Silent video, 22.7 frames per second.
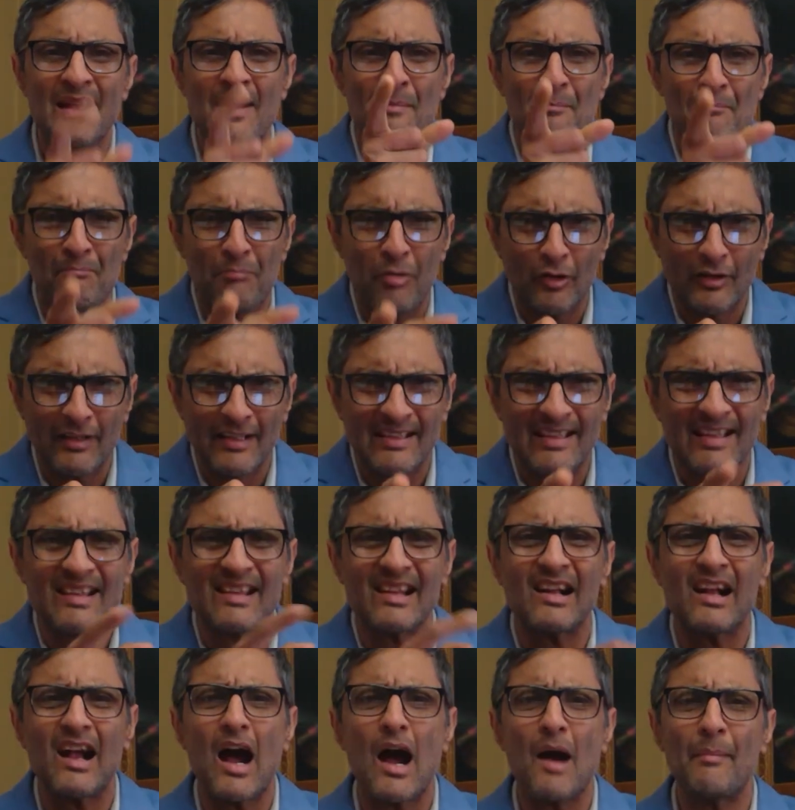Put it in the
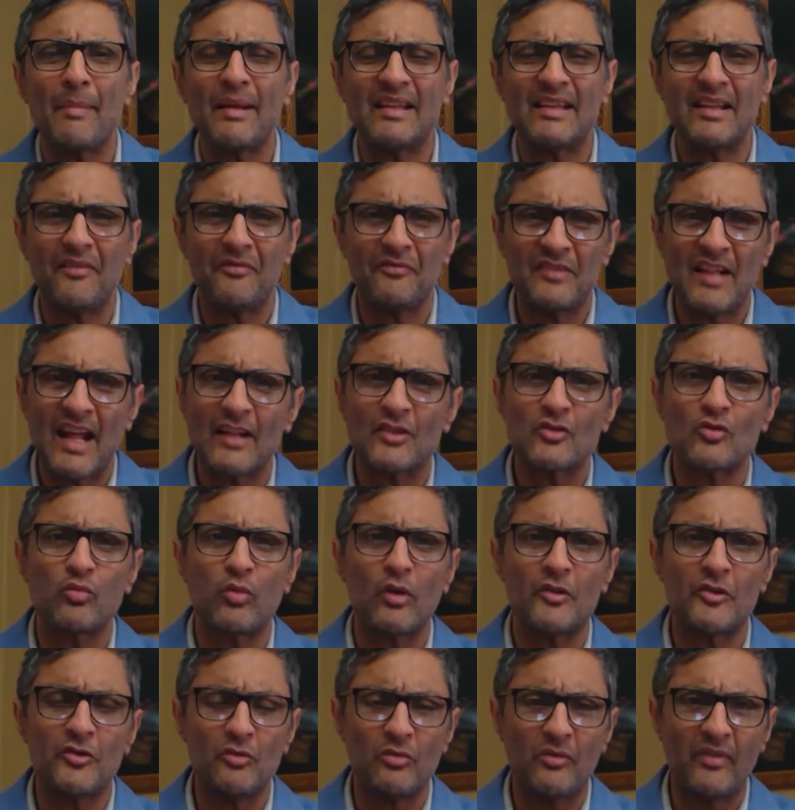comment if that's what
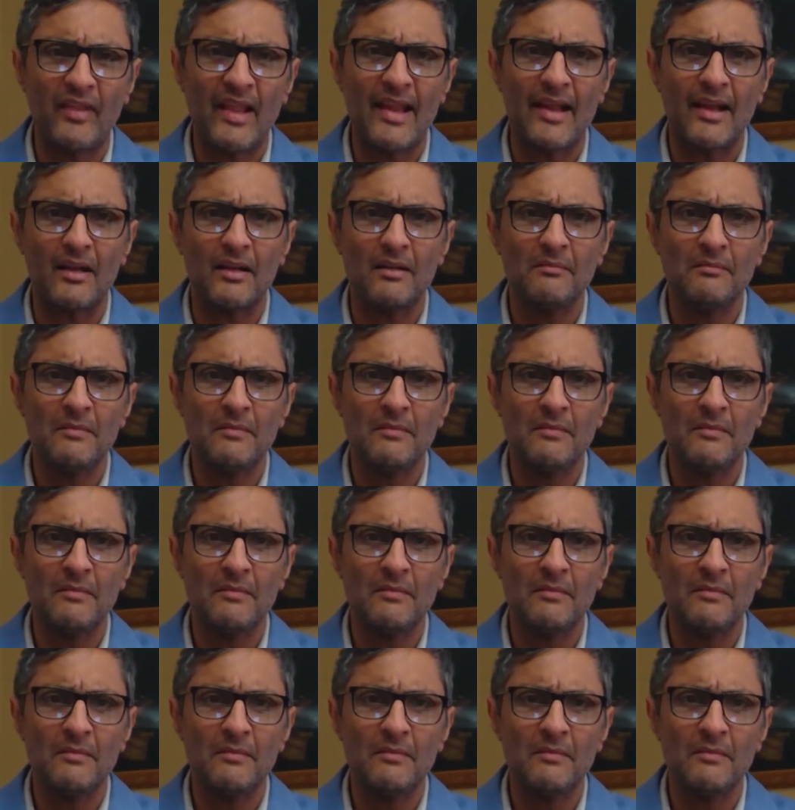you think,